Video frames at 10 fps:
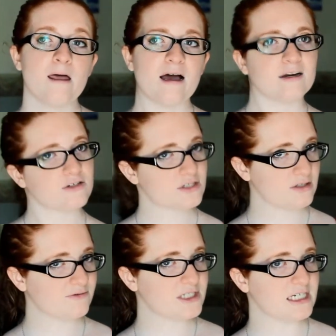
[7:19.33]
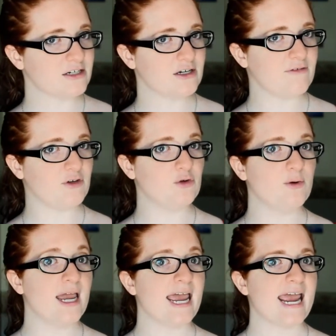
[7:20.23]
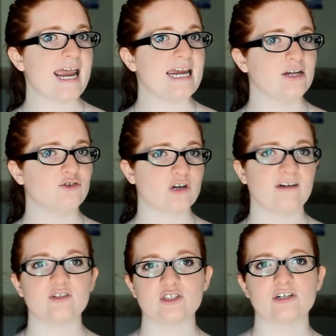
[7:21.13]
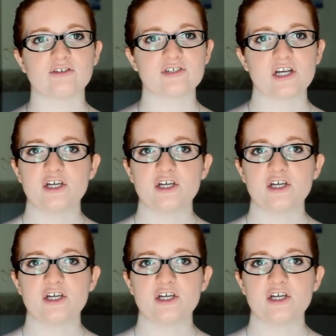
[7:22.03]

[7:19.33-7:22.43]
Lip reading: I'd also love to hear if you hate travel journals.